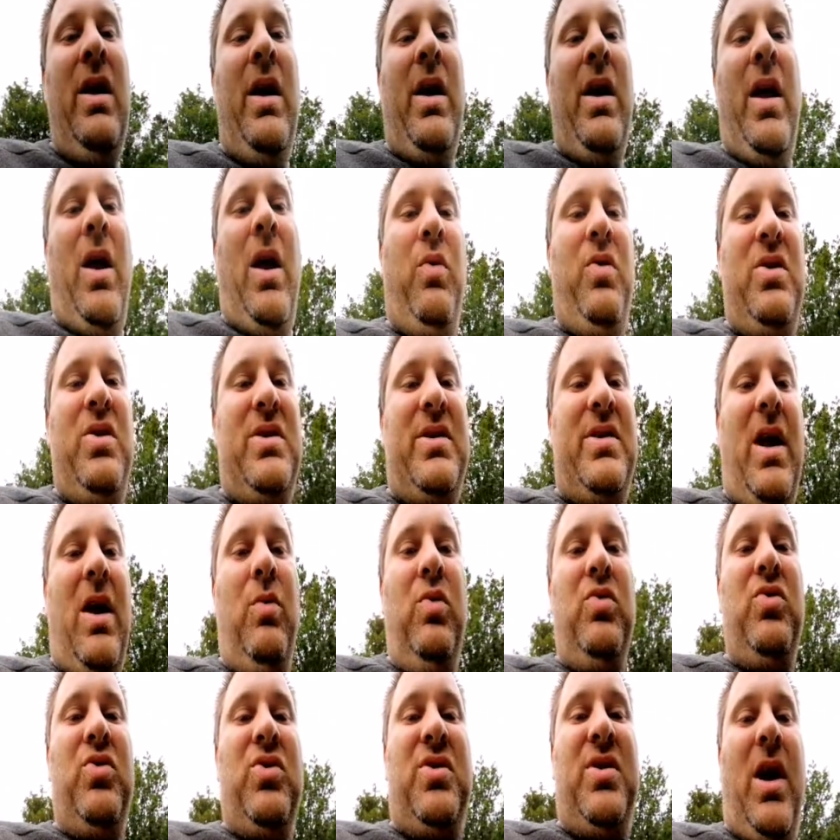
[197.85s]
he
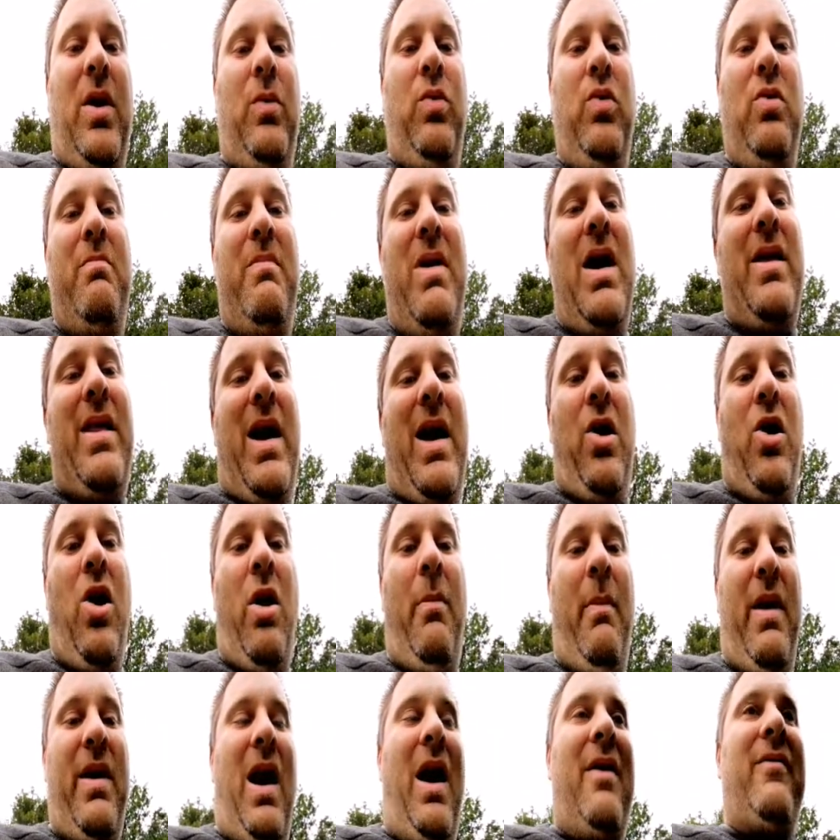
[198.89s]
wouldn't make that
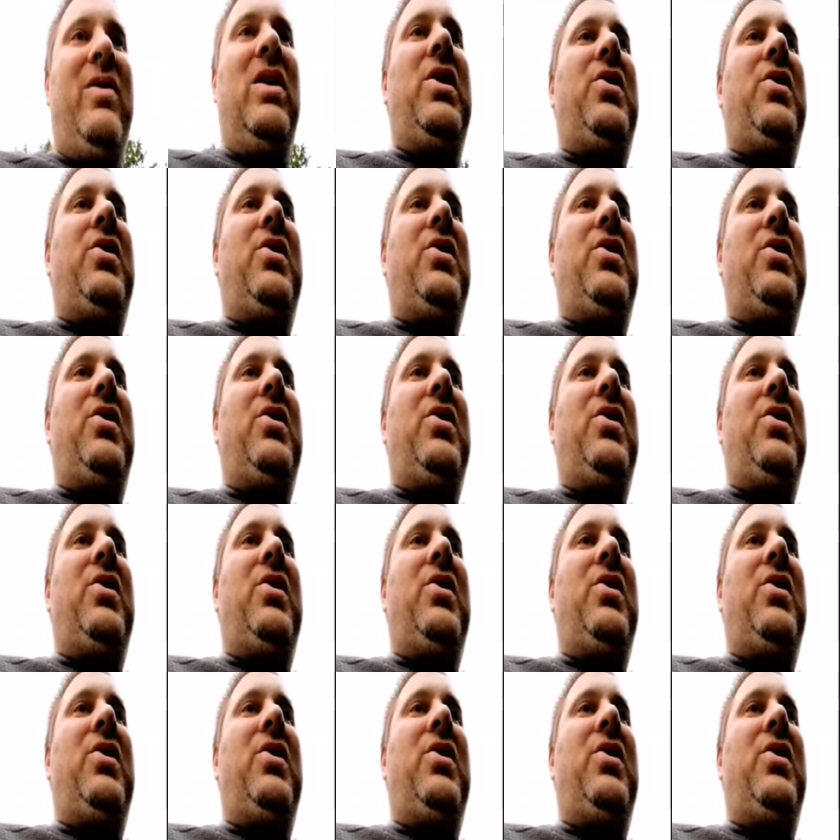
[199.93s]
comment, "I really